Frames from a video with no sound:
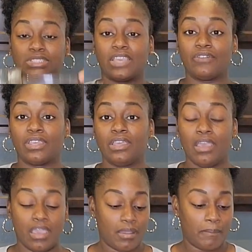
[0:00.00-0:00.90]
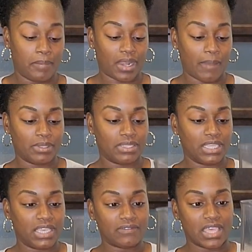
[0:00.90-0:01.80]
given. But I
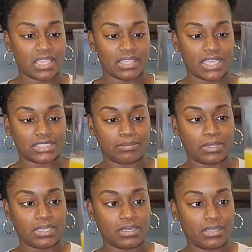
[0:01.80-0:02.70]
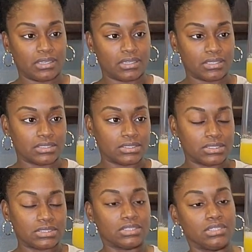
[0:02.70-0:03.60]
believe that that's
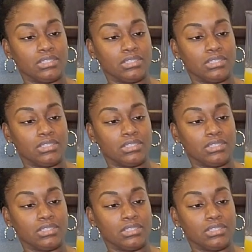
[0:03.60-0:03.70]
because,